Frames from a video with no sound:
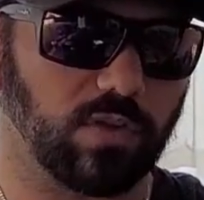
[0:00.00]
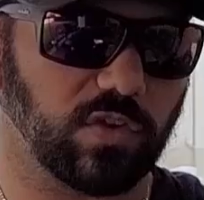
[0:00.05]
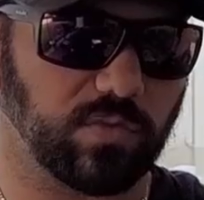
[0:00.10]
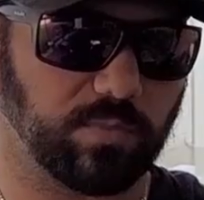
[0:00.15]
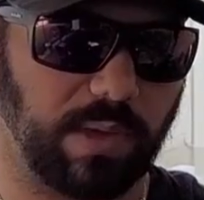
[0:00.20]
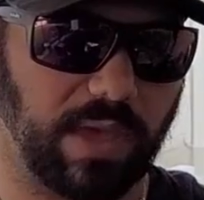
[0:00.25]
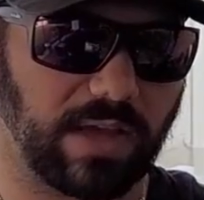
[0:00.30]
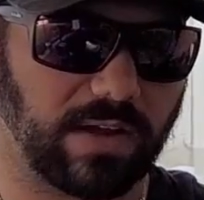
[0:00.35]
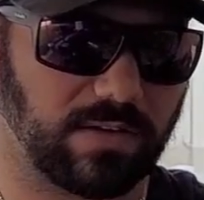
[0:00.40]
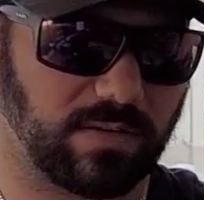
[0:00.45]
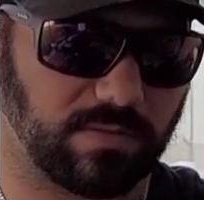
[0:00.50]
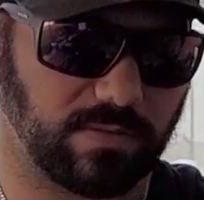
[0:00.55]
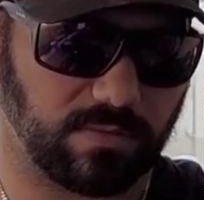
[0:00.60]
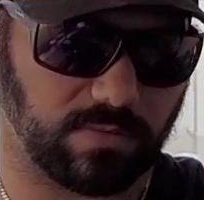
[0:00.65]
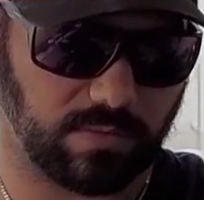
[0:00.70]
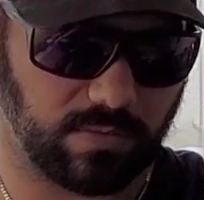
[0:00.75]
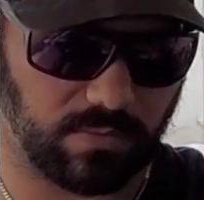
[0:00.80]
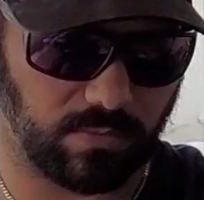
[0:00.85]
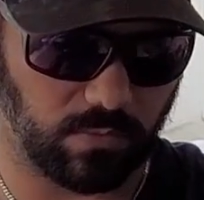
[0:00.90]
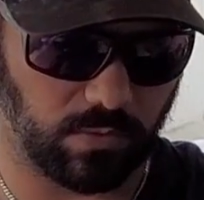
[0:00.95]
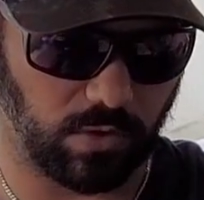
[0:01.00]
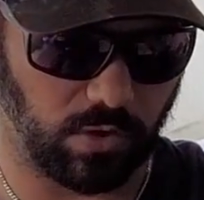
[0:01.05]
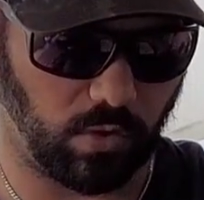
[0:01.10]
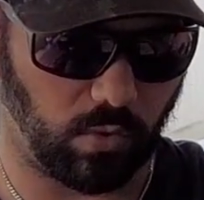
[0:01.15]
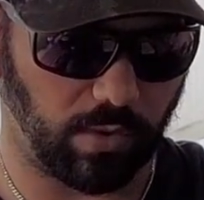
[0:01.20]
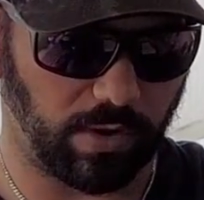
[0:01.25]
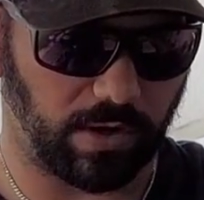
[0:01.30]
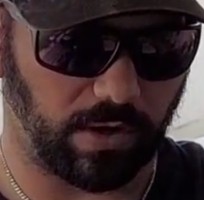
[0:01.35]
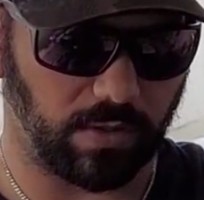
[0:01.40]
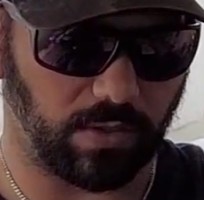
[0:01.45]
specs real
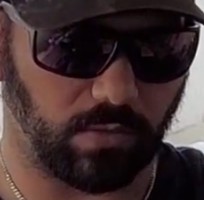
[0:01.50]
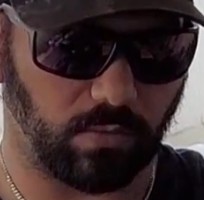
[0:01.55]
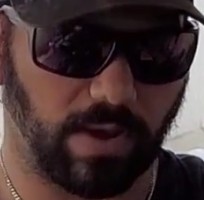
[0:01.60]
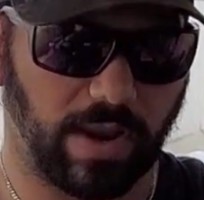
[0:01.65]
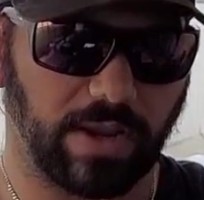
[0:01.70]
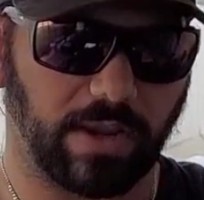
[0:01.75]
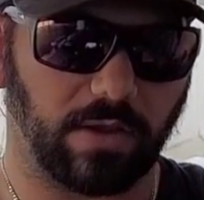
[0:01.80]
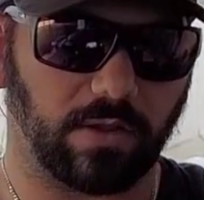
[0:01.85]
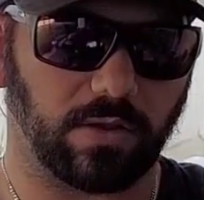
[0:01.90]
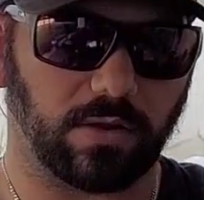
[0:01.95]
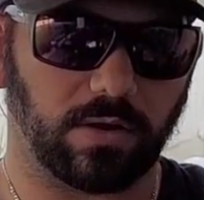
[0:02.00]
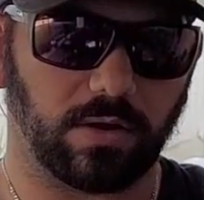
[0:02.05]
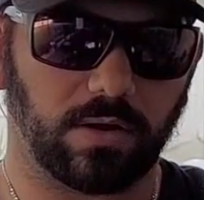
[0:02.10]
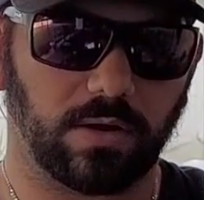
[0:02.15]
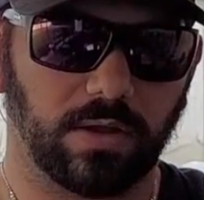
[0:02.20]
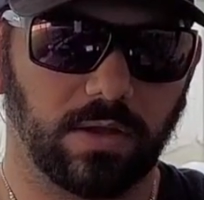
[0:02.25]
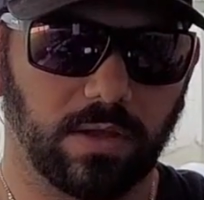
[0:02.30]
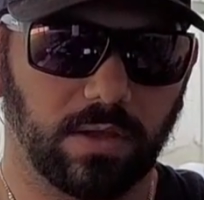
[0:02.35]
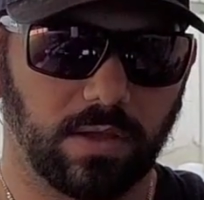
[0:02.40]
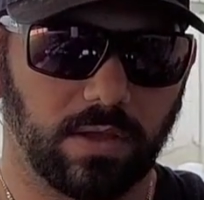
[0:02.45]
quick on the regular